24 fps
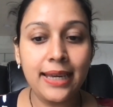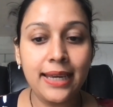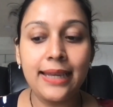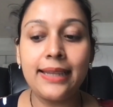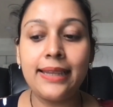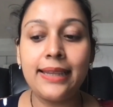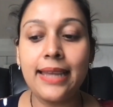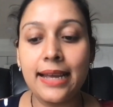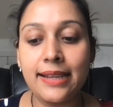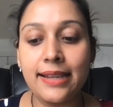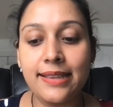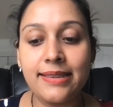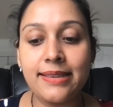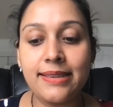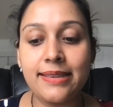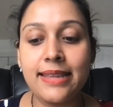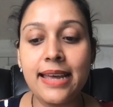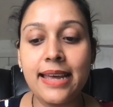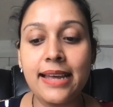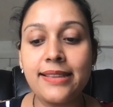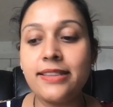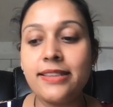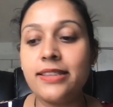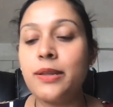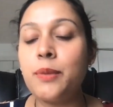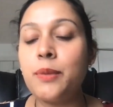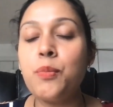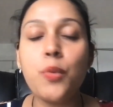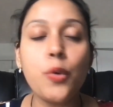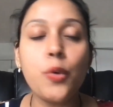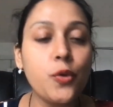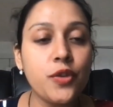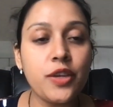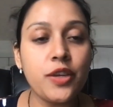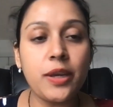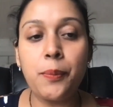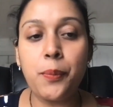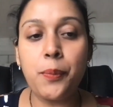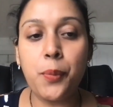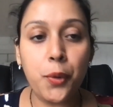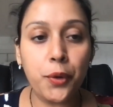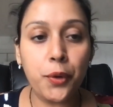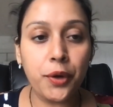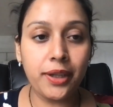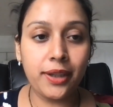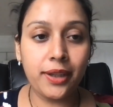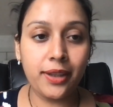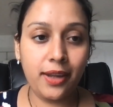That's the most
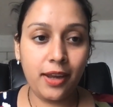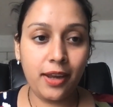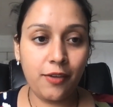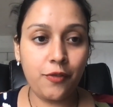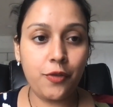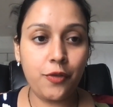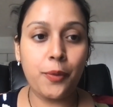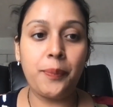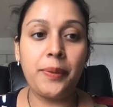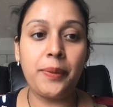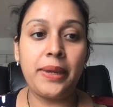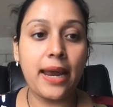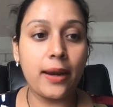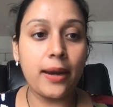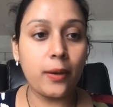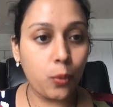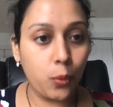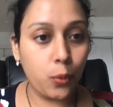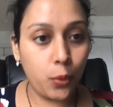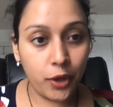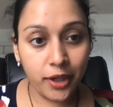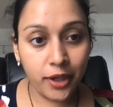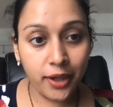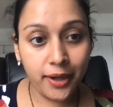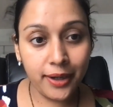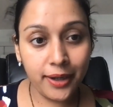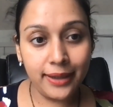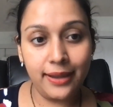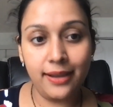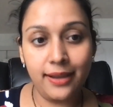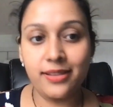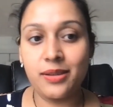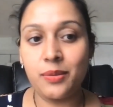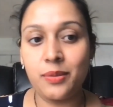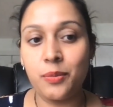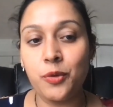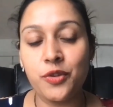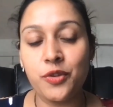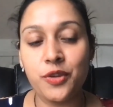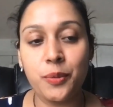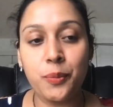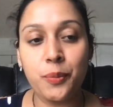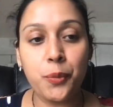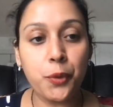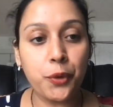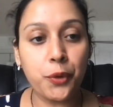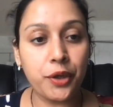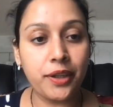important thing for me at work. That's the most
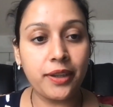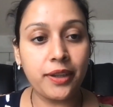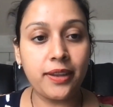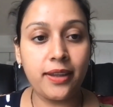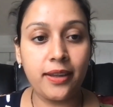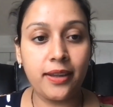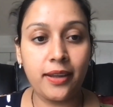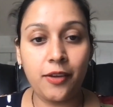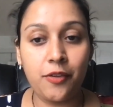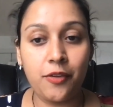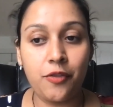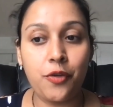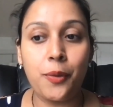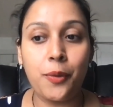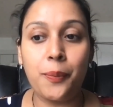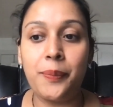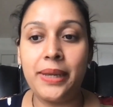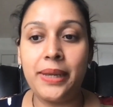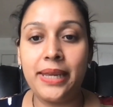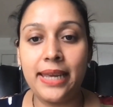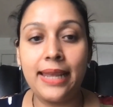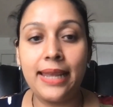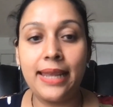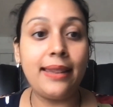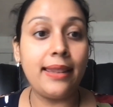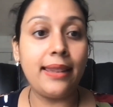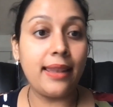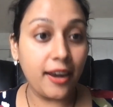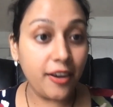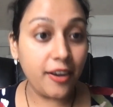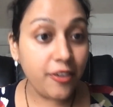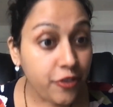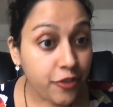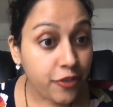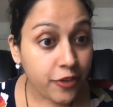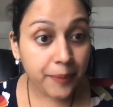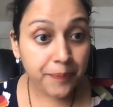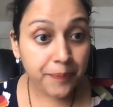important thing for me in life,